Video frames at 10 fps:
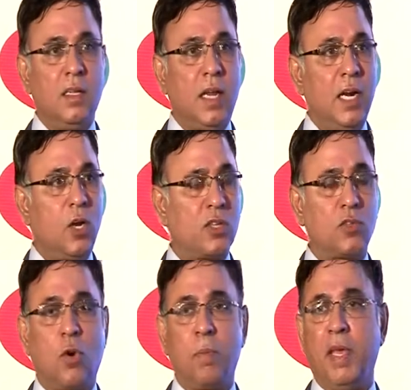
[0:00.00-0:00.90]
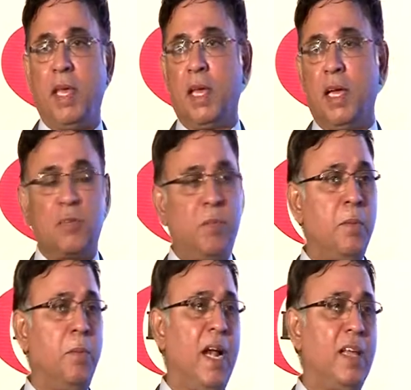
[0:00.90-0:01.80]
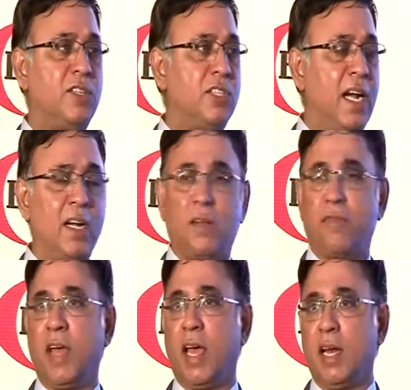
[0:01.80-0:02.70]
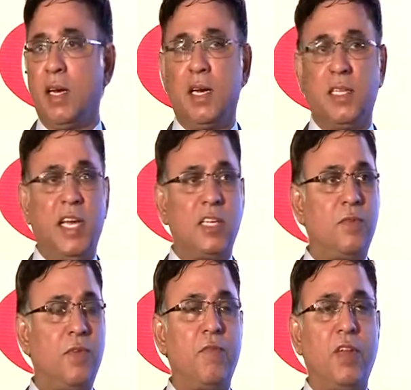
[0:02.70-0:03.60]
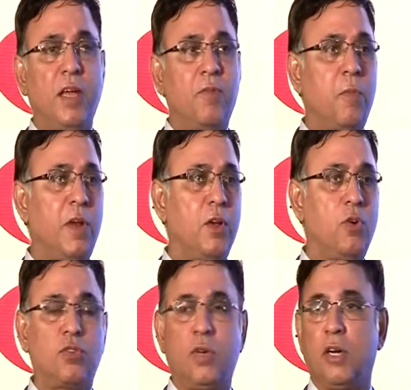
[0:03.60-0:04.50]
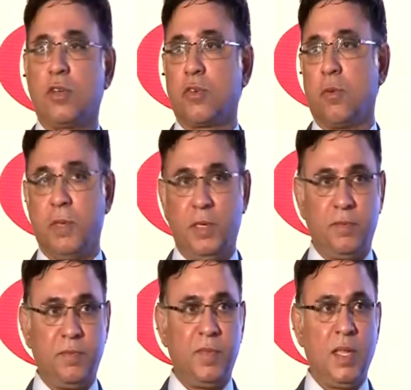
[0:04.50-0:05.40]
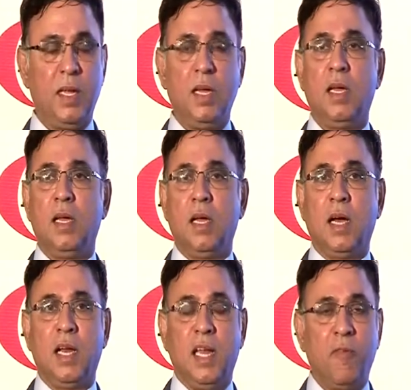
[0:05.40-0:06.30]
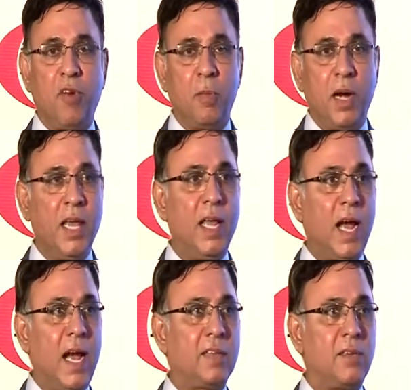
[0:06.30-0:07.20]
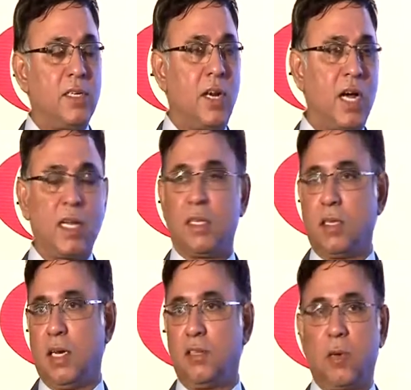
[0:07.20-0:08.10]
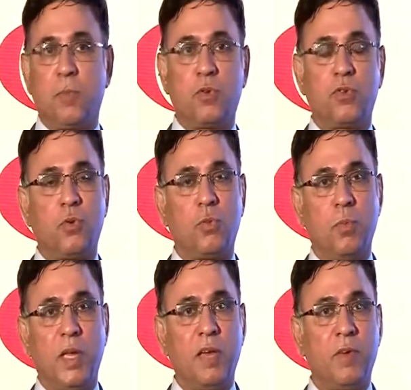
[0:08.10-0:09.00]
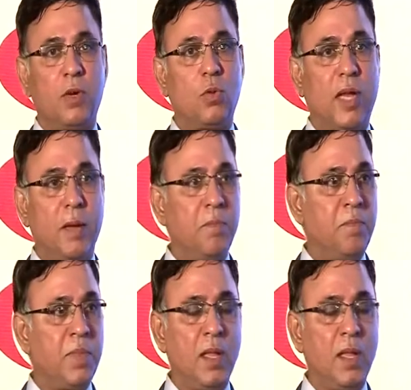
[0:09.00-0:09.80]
the endoscopy has been made as a standard of care, at the age of 50, everybody goes through endoscopy. And everybody has a drug that is supposed to be given to them